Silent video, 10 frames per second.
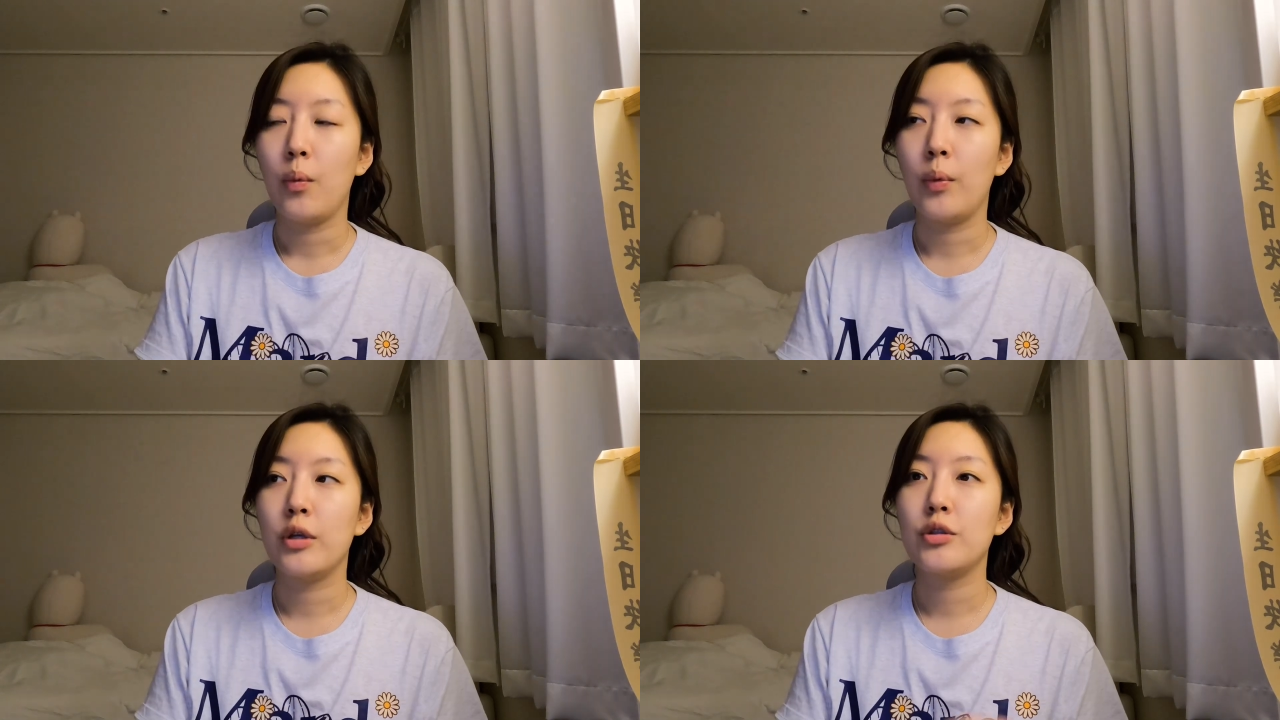
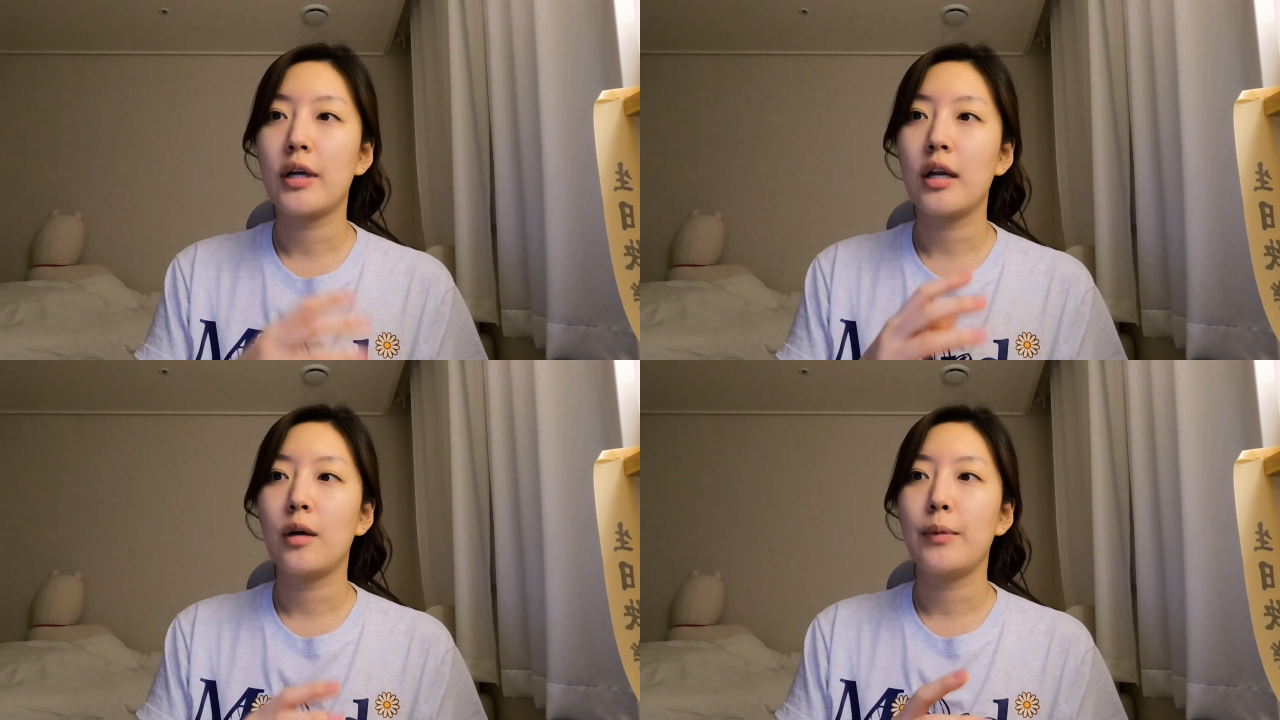When you
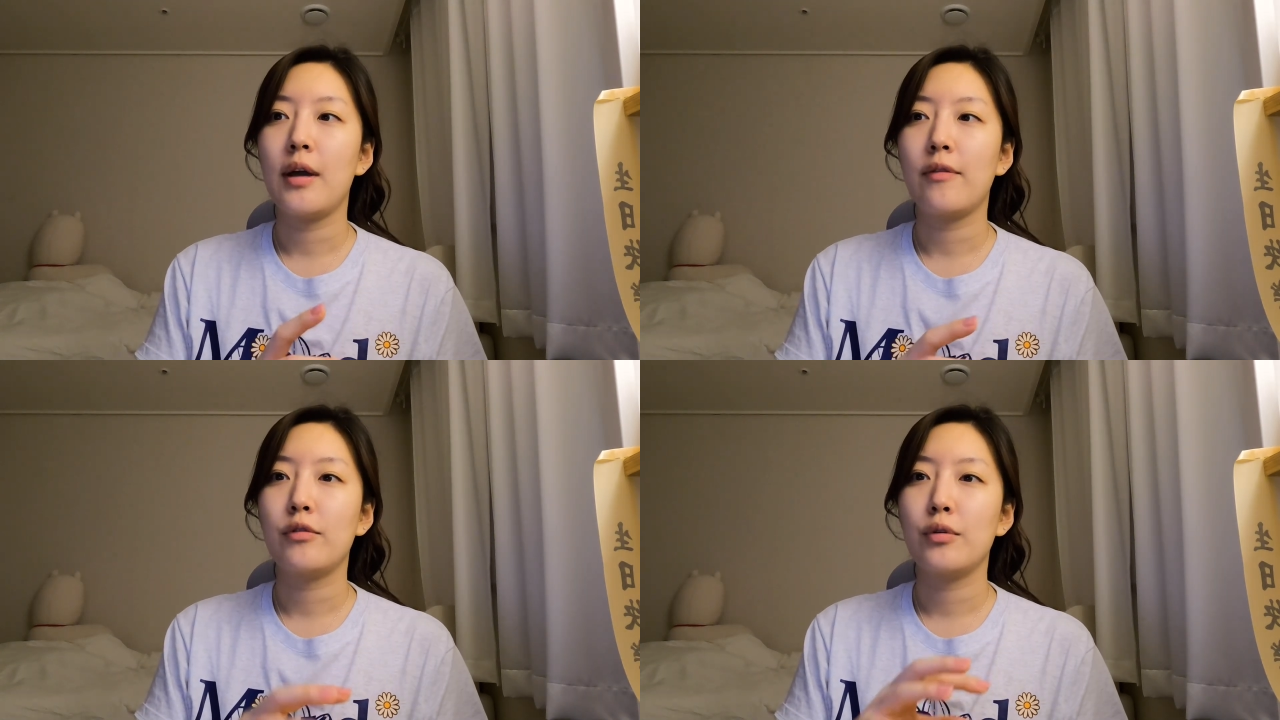sign up, you
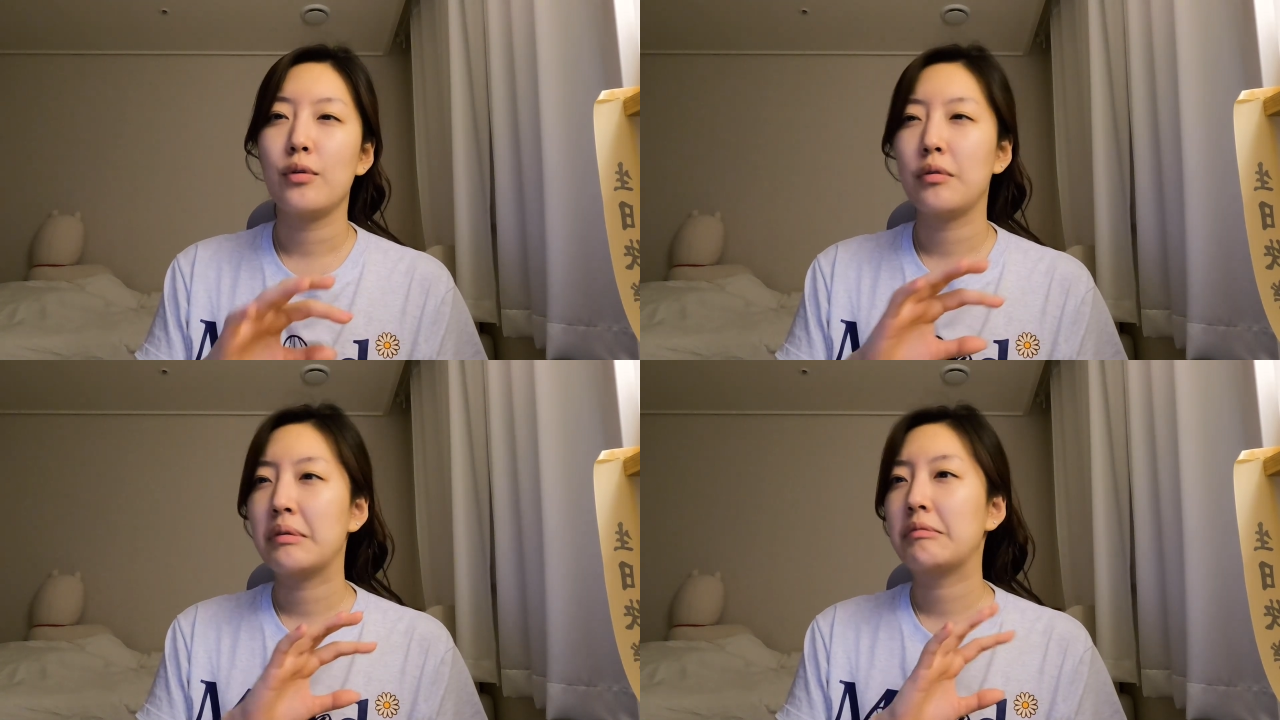have
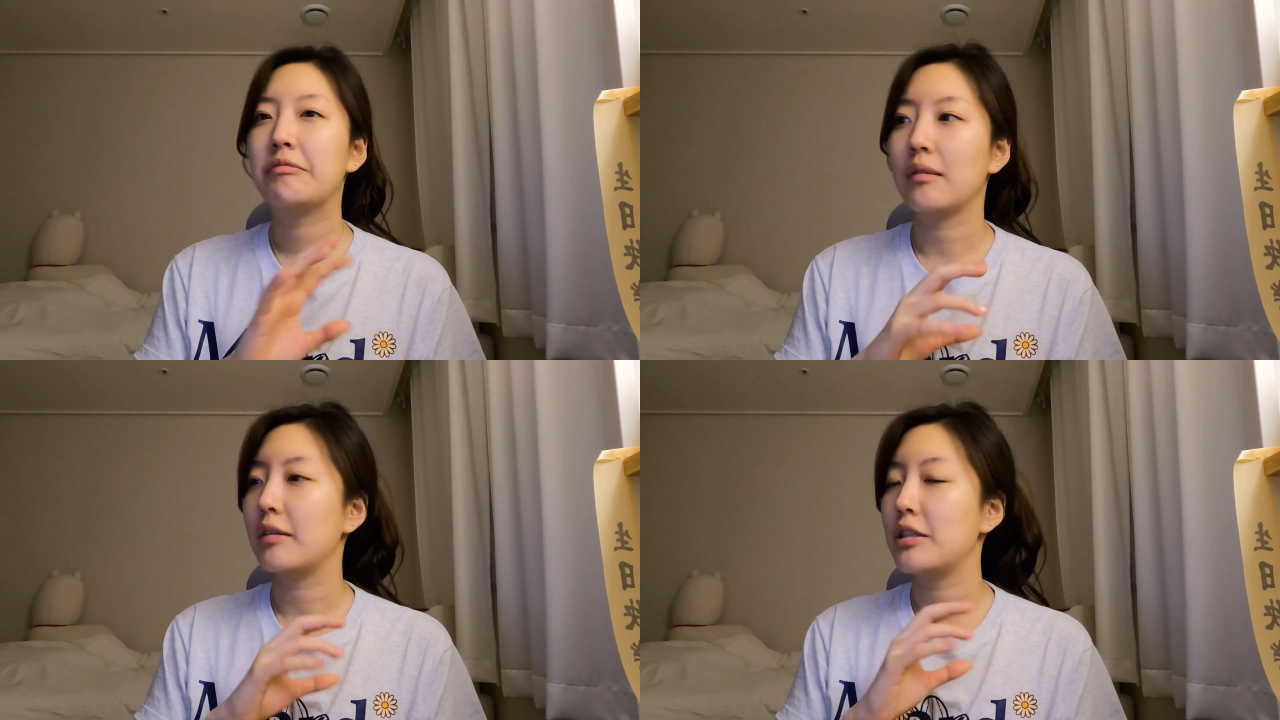to
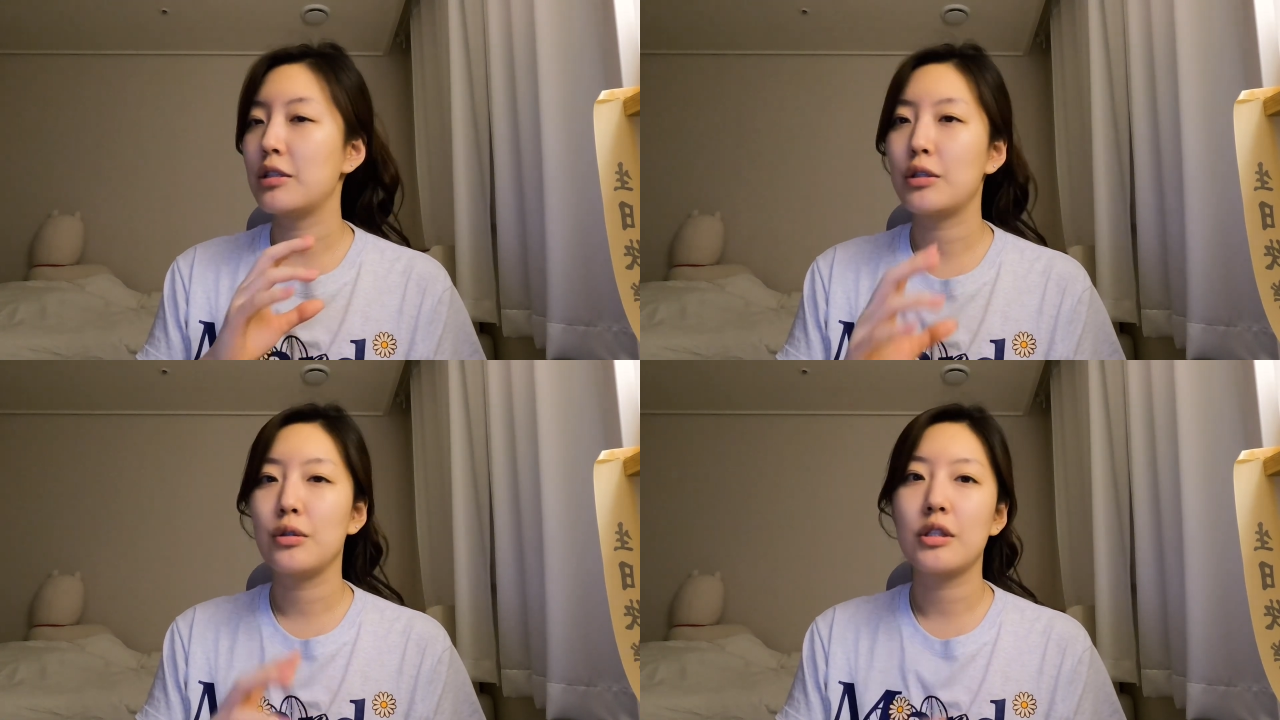
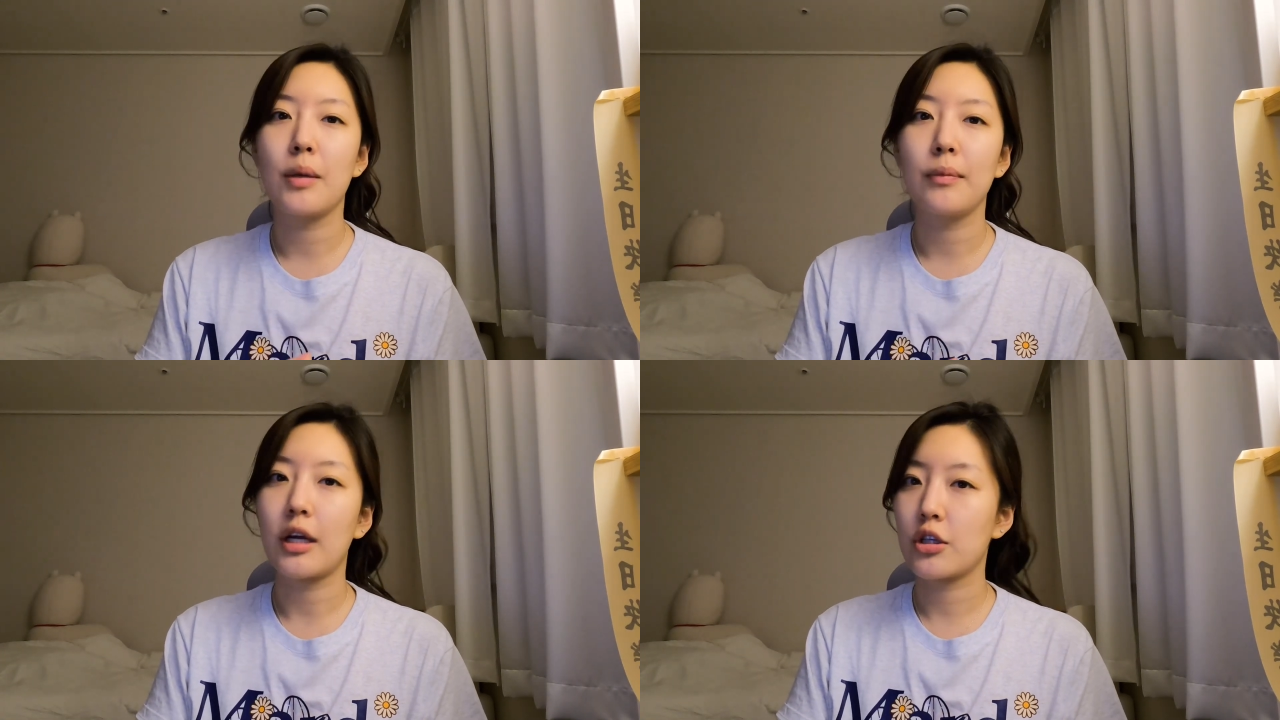listen to
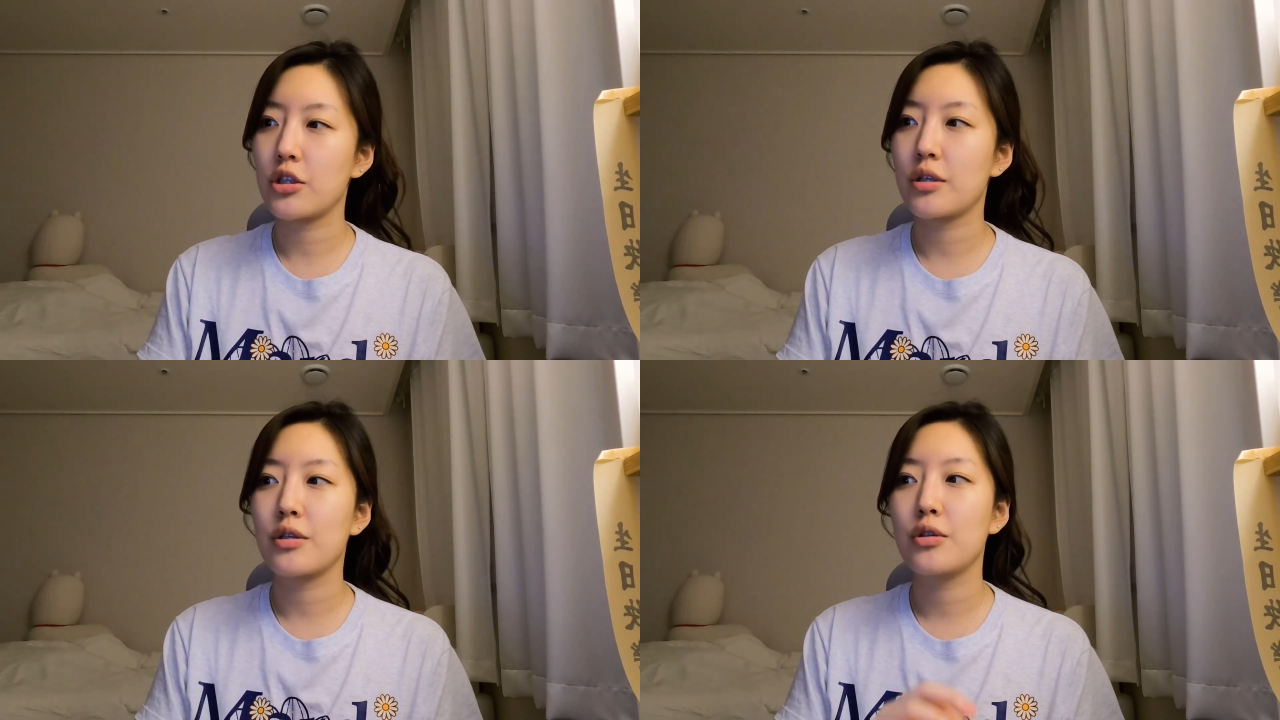some
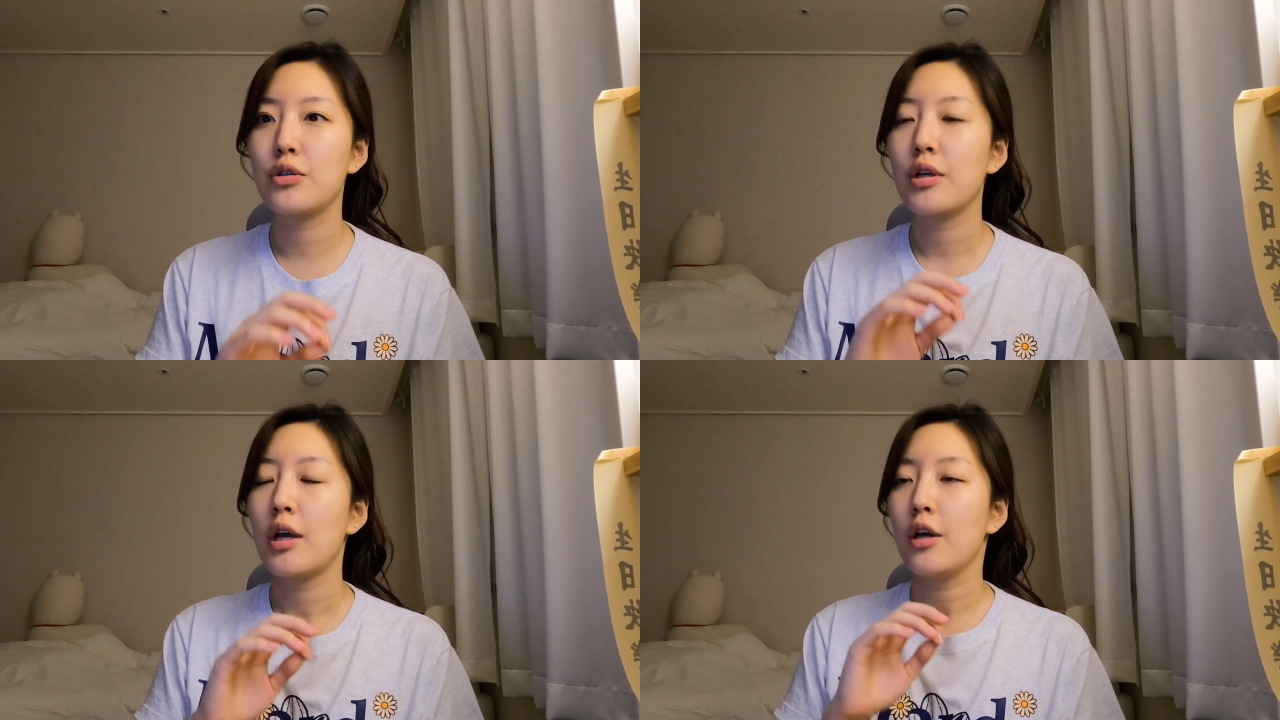lectures,